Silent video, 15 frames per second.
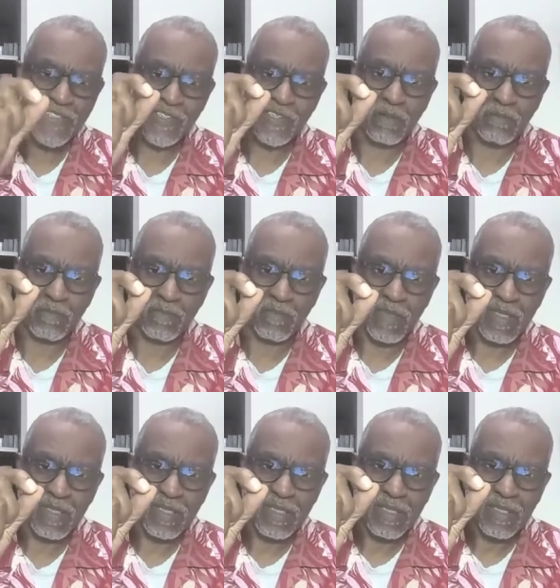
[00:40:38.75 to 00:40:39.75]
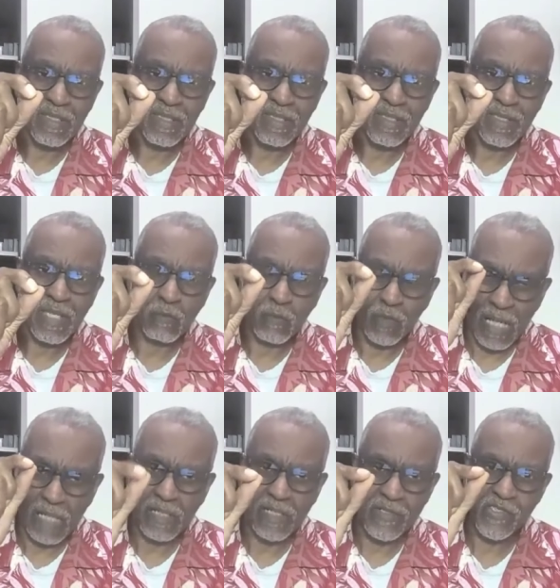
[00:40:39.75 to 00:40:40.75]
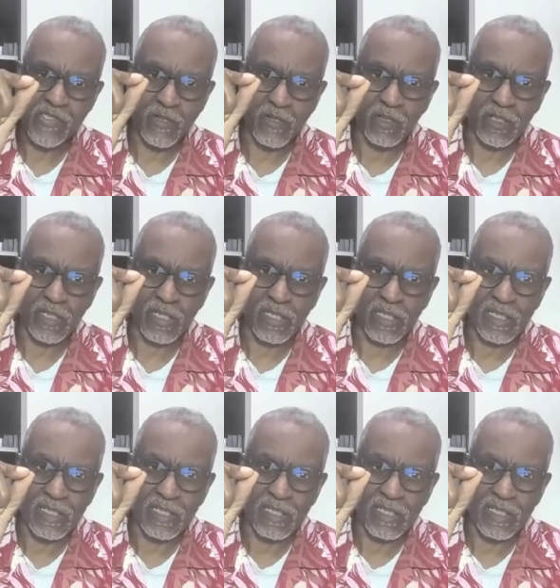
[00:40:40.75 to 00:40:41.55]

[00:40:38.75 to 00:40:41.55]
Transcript: them, they would not necessarily